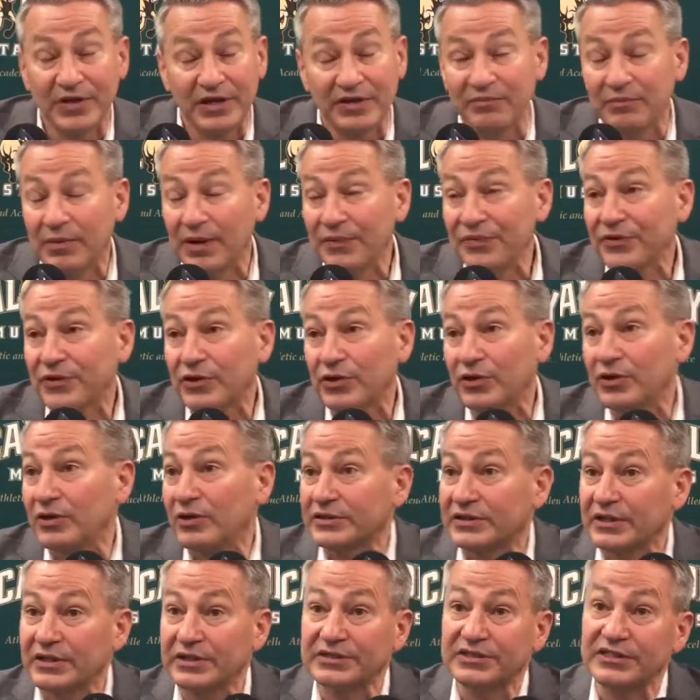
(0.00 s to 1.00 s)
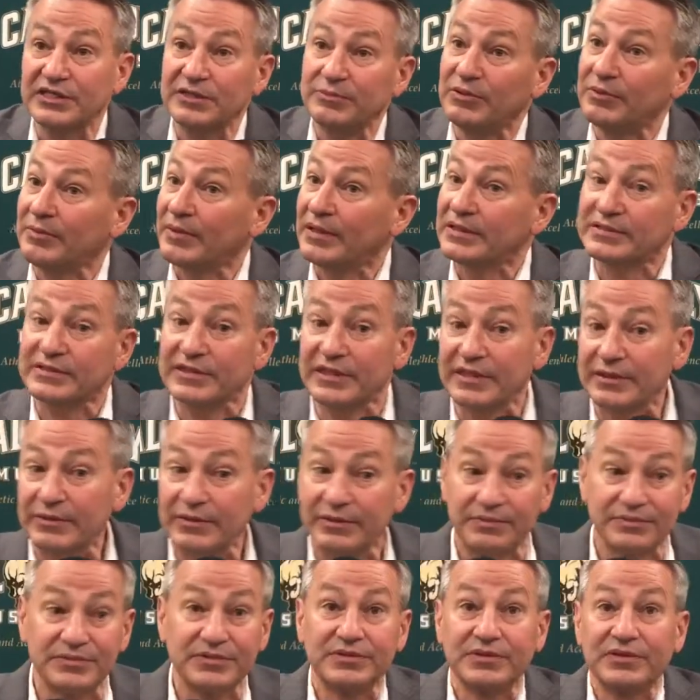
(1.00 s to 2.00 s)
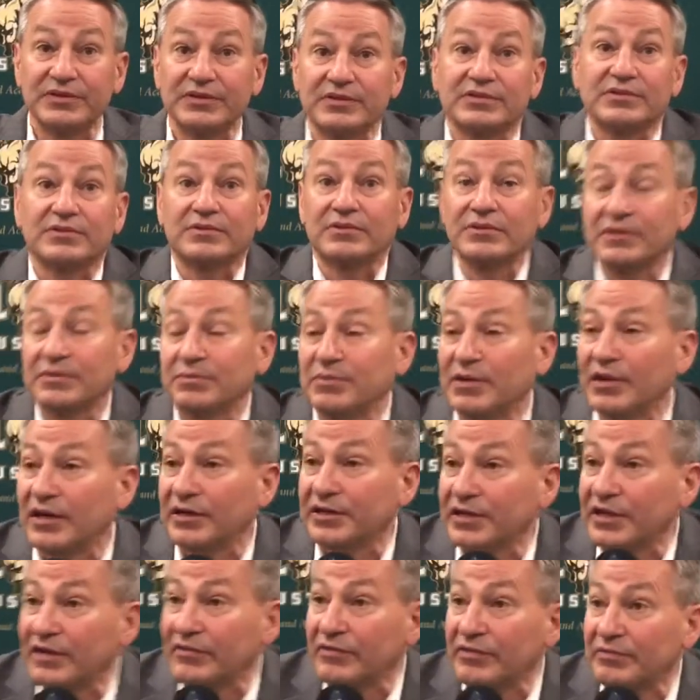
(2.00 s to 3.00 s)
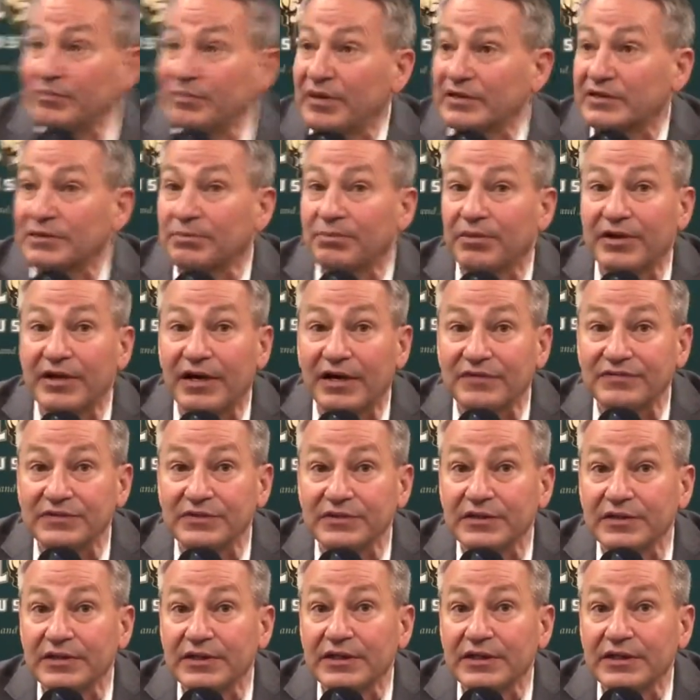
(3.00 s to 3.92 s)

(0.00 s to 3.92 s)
And a month ago, you look at a team, you might say, well, geez, be lucky to ever even make the playoffs.